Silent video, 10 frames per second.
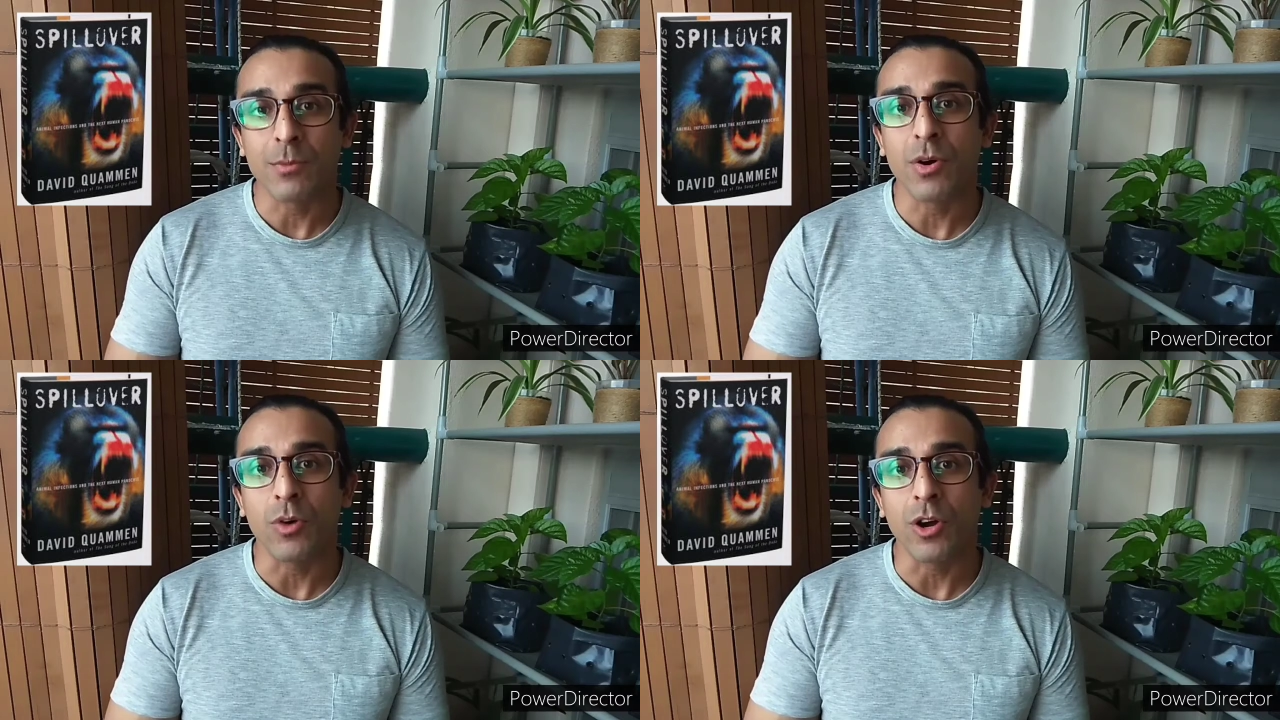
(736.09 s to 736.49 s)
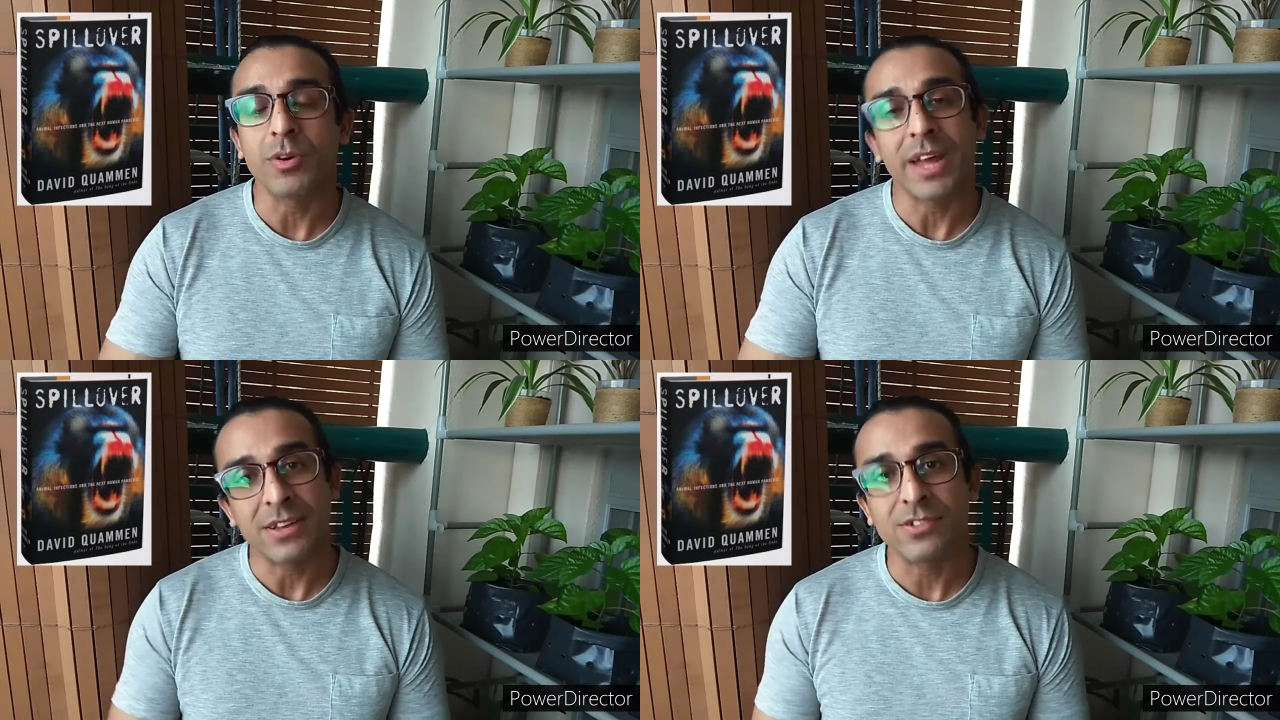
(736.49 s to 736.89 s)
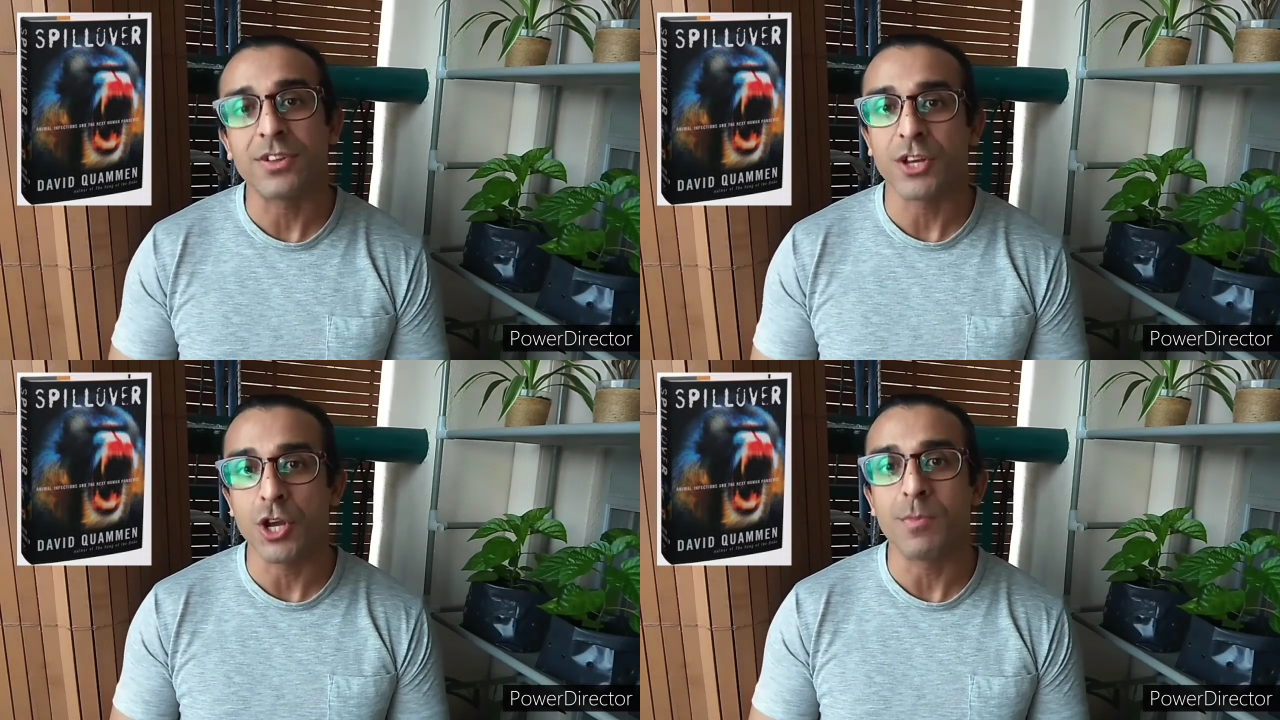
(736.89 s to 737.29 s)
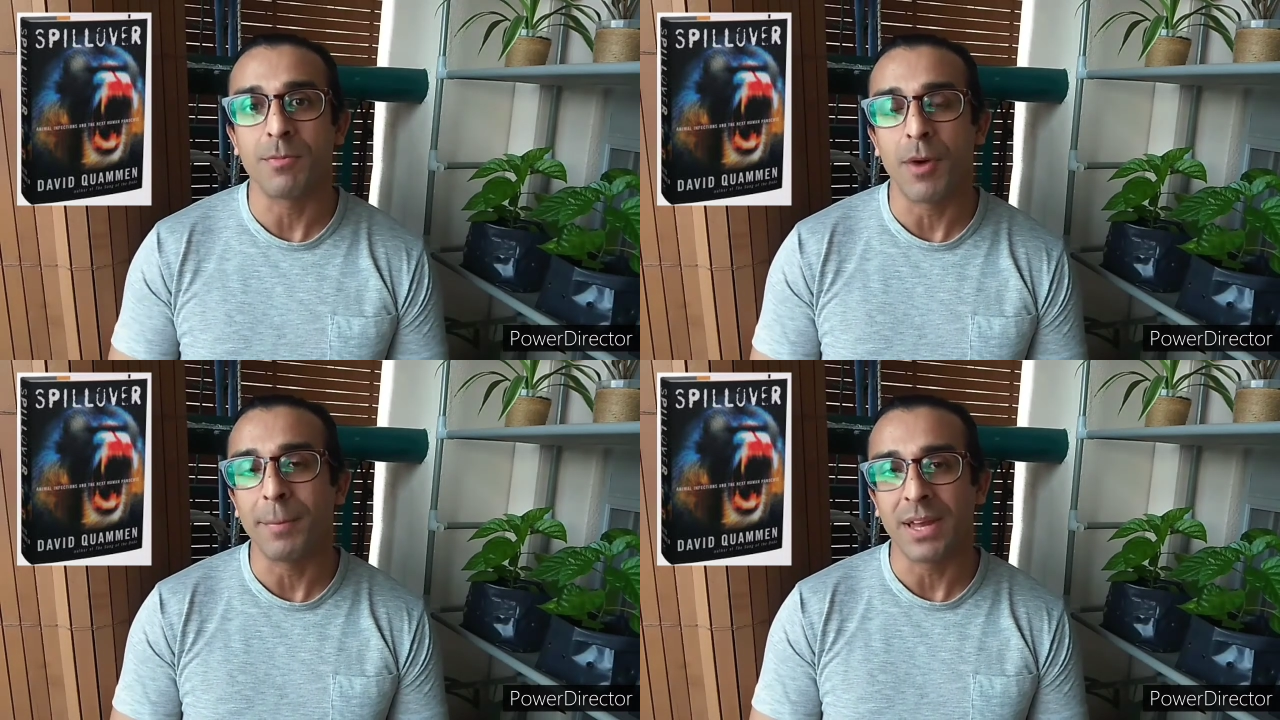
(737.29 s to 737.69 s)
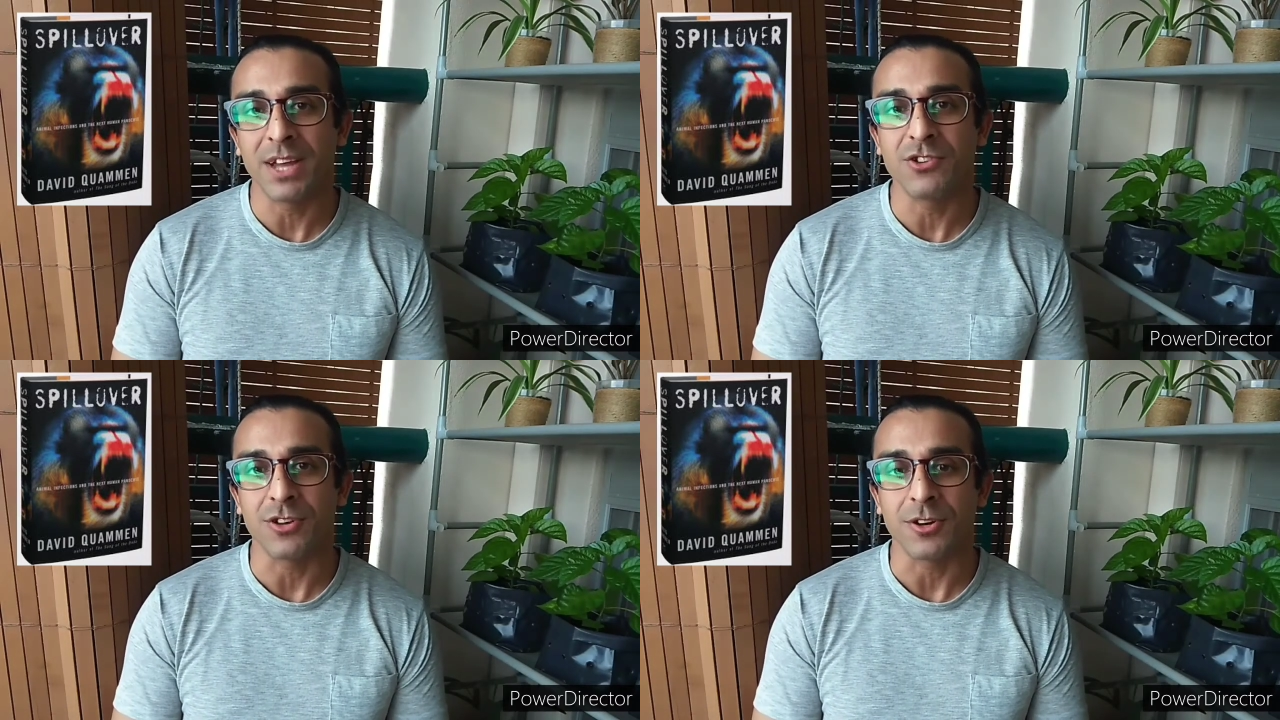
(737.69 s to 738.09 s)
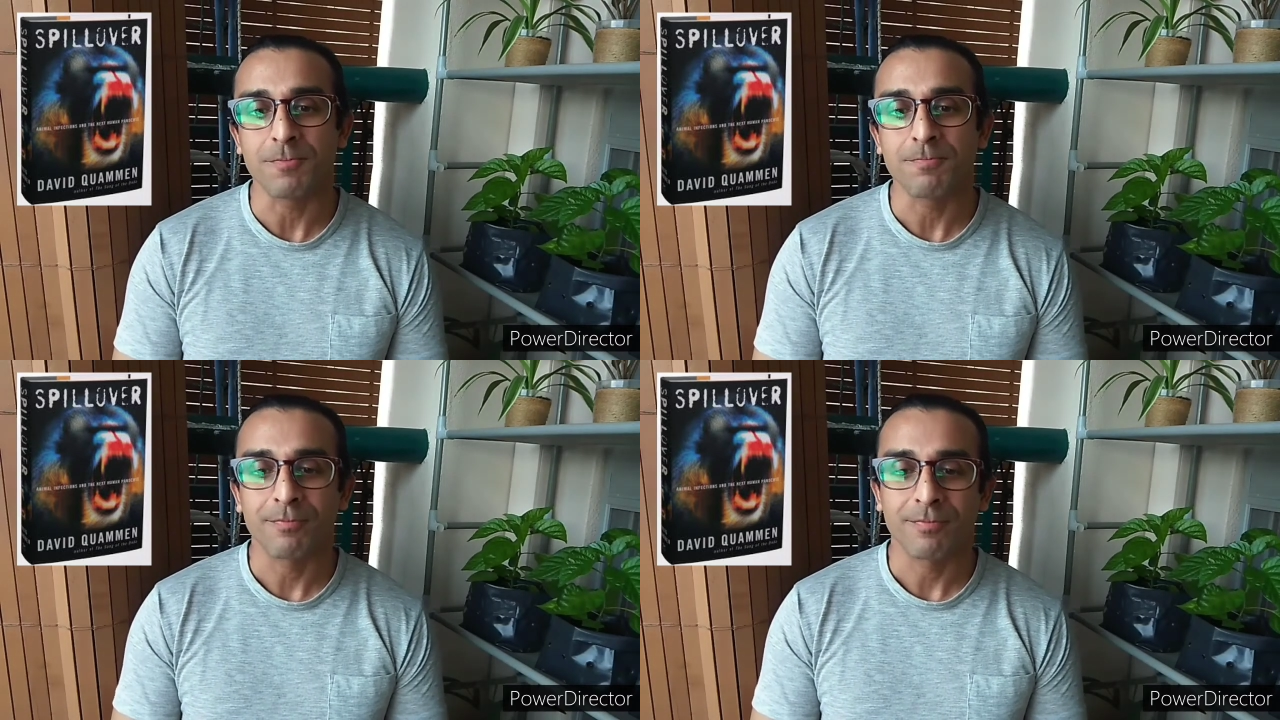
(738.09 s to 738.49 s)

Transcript: animal world into the human population.